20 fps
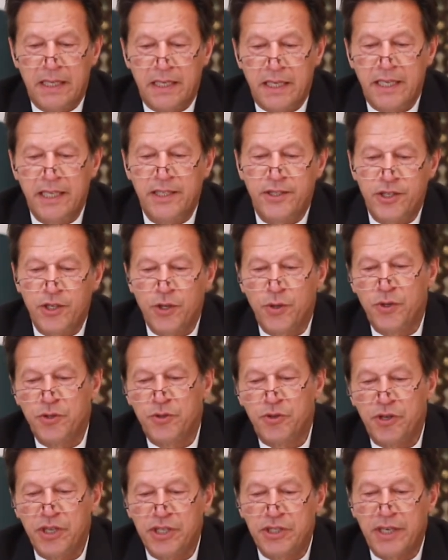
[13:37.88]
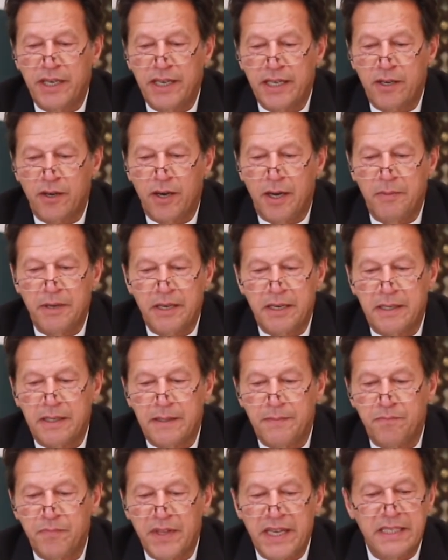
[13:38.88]
ECO's regional economic
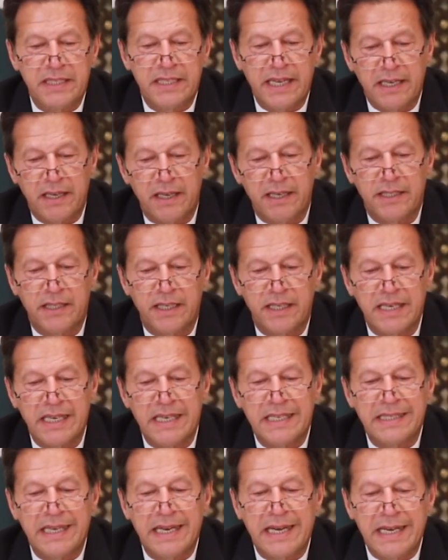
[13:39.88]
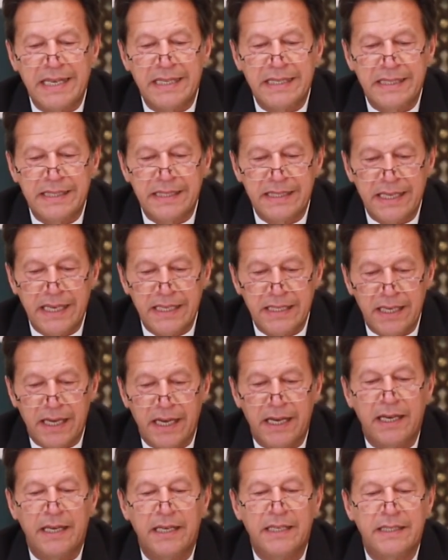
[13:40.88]
integration is
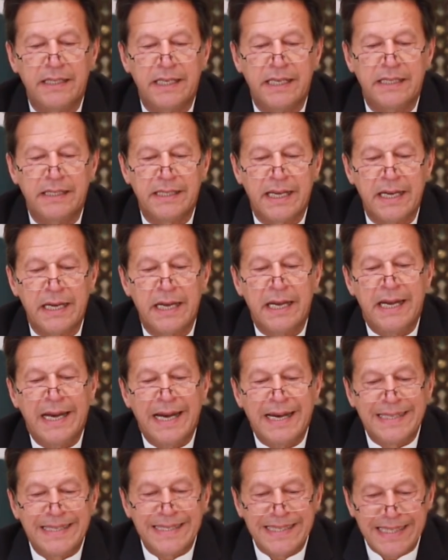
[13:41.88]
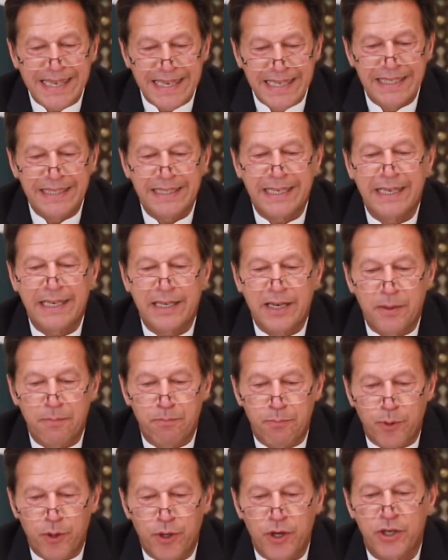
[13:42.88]
an essential
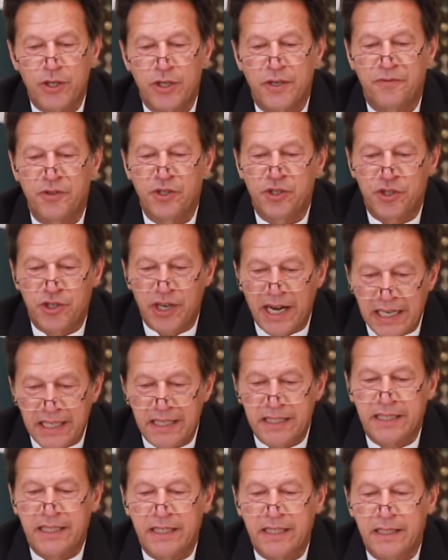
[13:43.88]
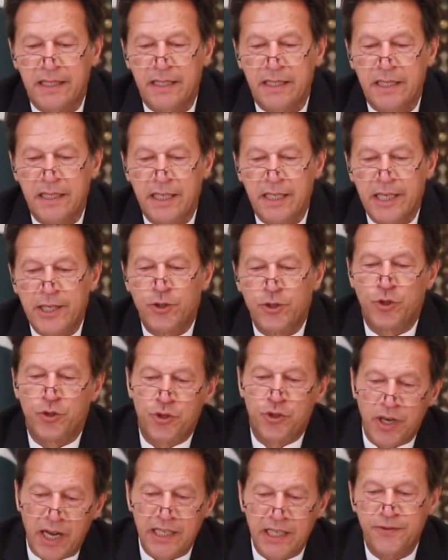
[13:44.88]
component of a strategy to
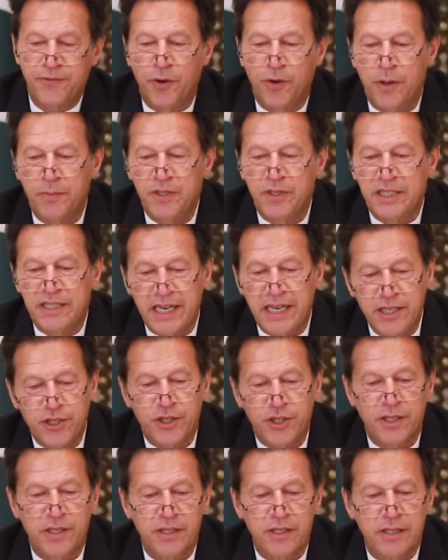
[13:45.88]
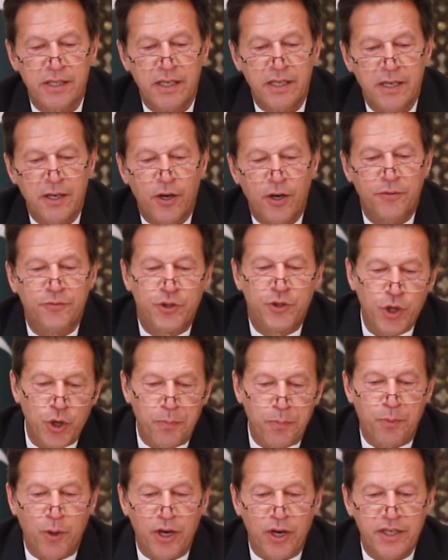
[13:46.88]
transform the tensions of
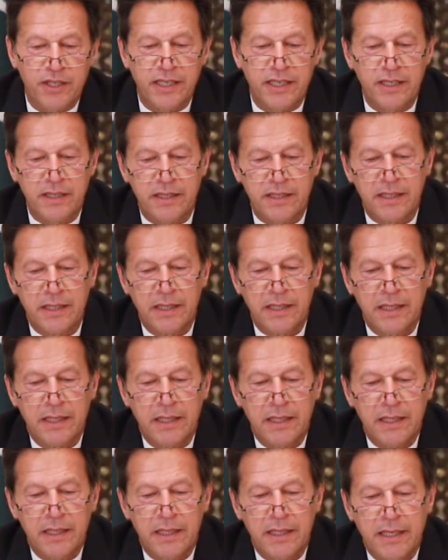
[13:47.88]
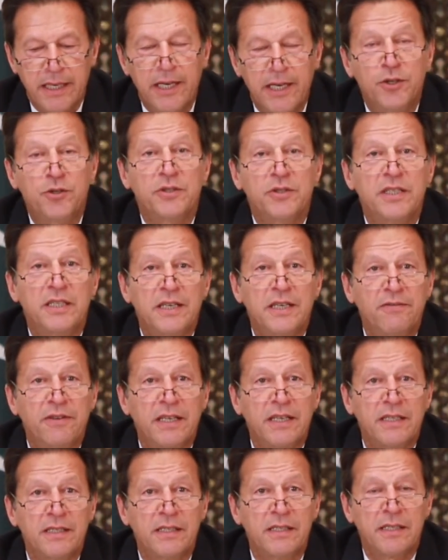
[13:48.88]
geopolitics into the
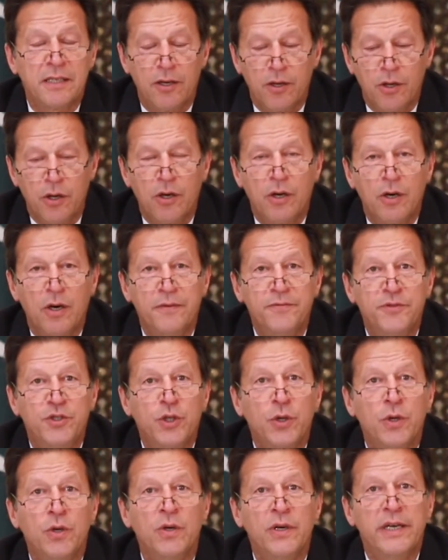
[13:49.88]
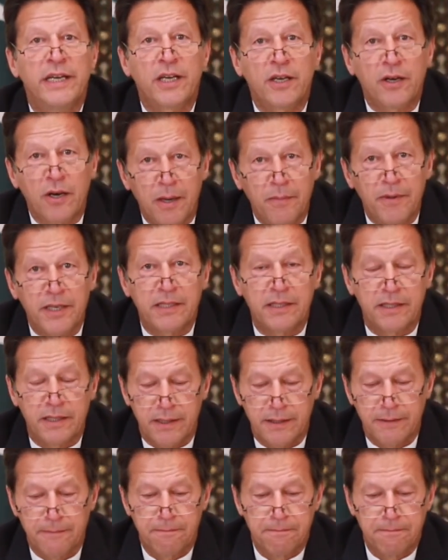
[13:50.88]
dividends of geoeconomics.